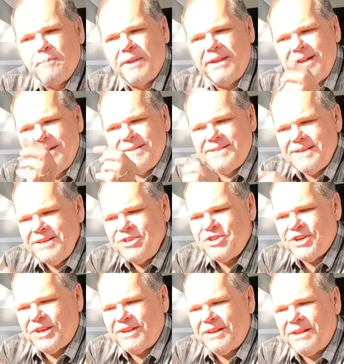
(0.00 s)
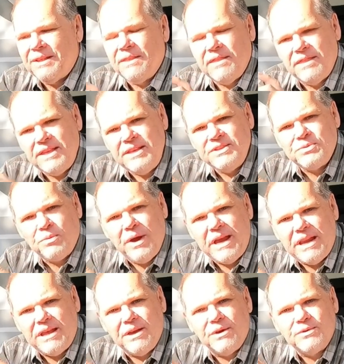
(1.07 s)
But in addition, these
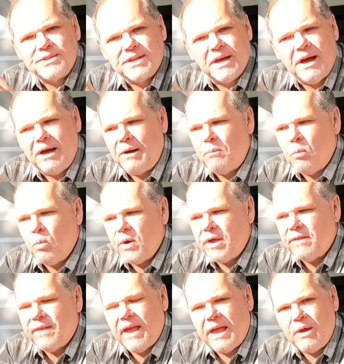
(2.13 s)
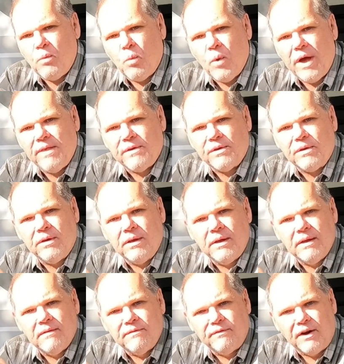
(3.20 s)
radios come with a weather
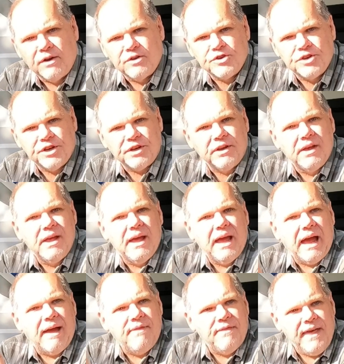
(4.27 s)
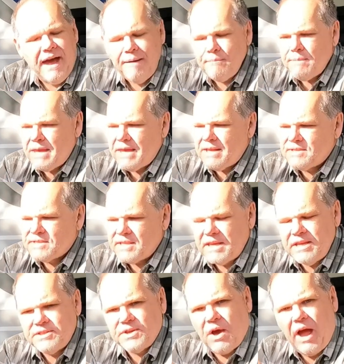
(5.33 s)
function. And that means
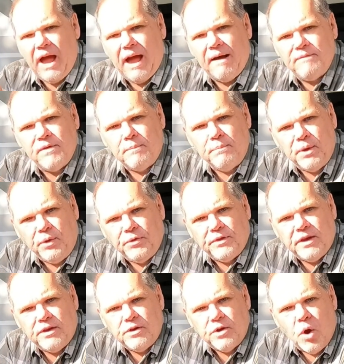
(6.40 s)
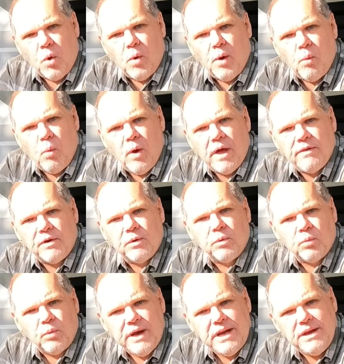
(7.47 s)
these have the built-in NOAA
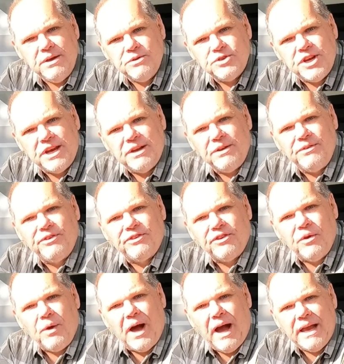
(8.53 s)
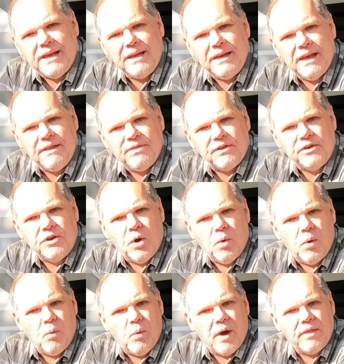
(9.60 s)
weather radio channels, so I can get the
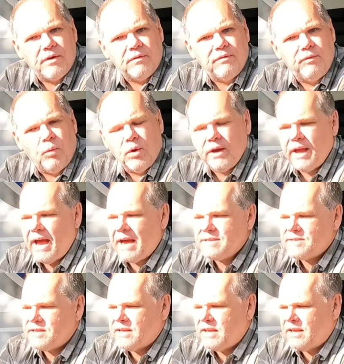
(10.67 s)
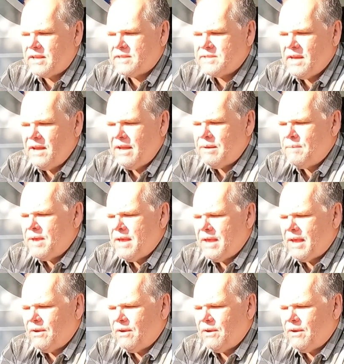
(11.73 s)
NOAA weather forecast at any time.